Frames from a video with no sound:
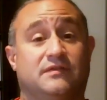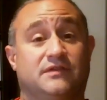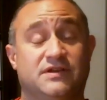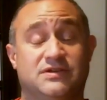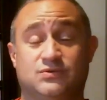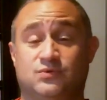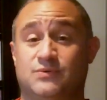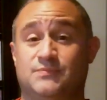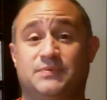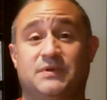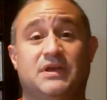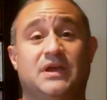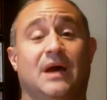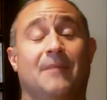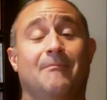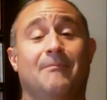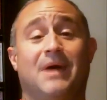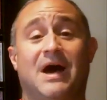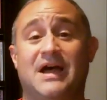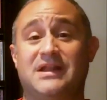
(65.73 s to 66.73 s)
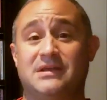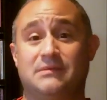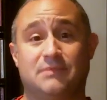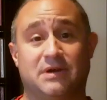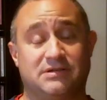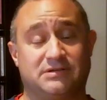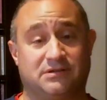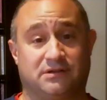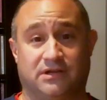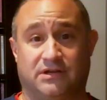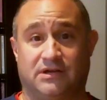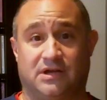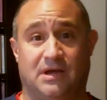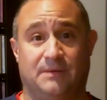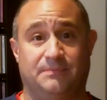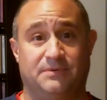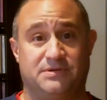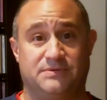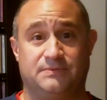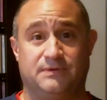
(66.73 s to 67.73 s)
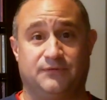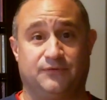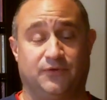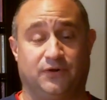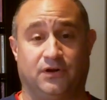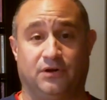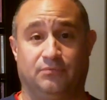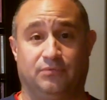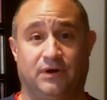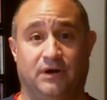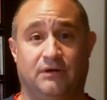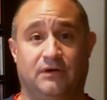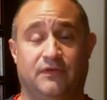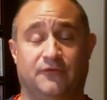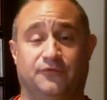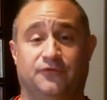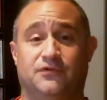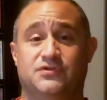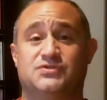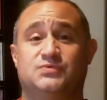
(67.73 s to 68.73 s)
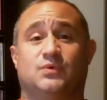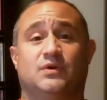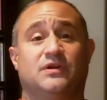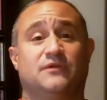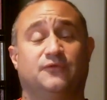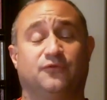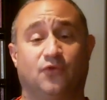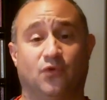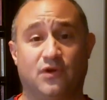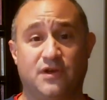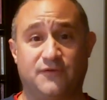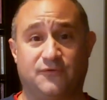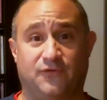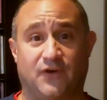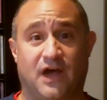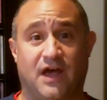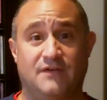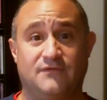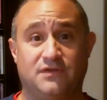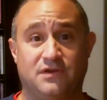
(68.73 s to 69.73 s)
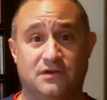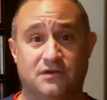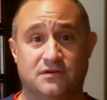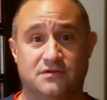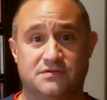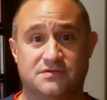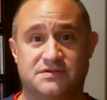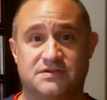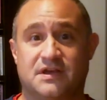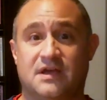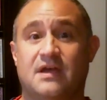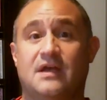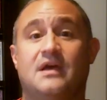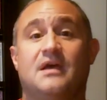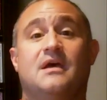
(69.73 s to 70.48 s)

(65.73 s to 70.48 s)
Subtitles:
This would be a monumental accomplishment for Cabrera, the first one in 45 years.